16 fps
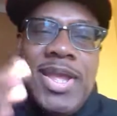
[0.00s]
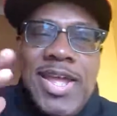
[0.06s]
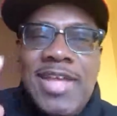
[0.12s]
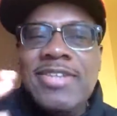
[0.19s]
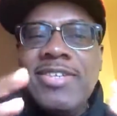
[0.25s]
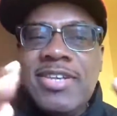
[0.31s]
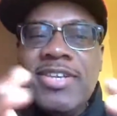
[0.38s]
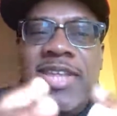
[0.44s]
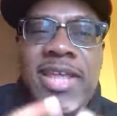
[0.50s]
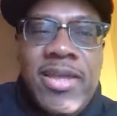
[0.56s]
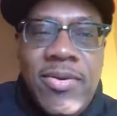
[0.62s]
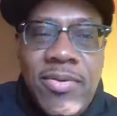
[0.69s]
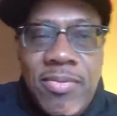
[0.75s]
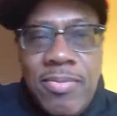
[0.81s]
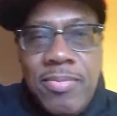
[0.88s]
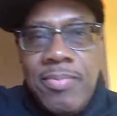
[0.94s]
here's the
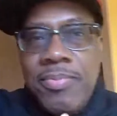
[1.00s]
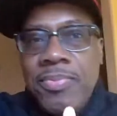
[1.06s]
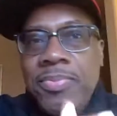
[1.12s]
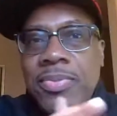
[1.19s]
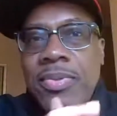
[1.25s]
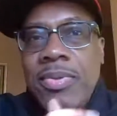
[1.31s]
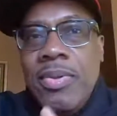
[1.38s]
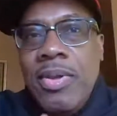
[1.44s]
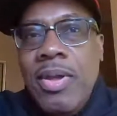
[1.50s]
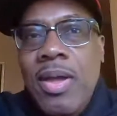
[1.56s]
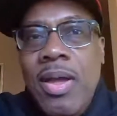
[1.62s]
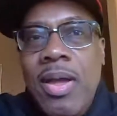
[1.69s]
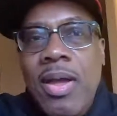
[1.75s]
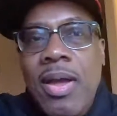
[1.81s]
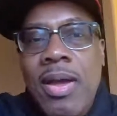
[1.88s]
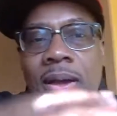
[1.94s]
deal.
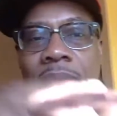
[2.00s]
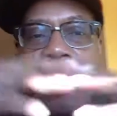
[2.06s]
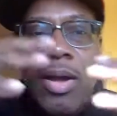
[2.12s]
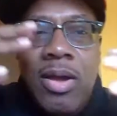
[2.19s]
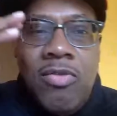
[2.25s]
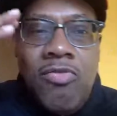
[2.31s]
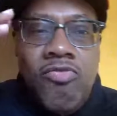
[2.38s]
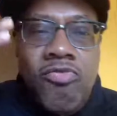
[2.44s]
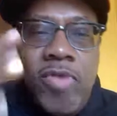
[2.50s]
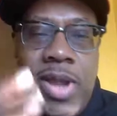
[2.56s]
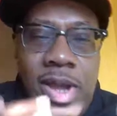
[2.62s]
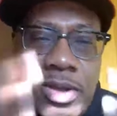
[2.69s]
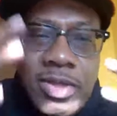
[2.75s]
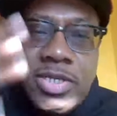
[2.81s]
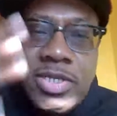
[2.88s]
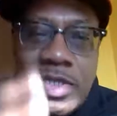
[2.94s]

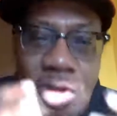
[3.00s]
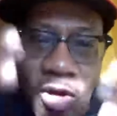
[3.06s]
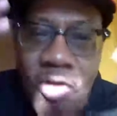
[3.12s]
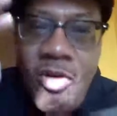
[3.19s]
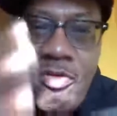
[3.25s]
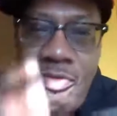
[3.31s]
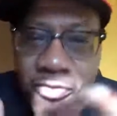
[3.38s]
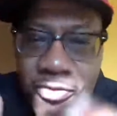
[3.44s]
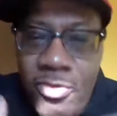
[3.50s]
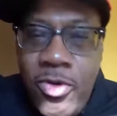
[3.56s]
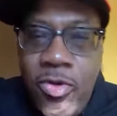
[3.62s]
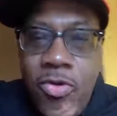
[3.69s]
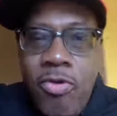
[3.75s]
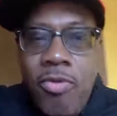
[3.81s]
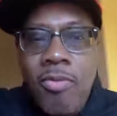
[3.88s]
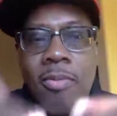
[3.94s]
Real soul
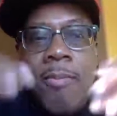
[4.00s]
food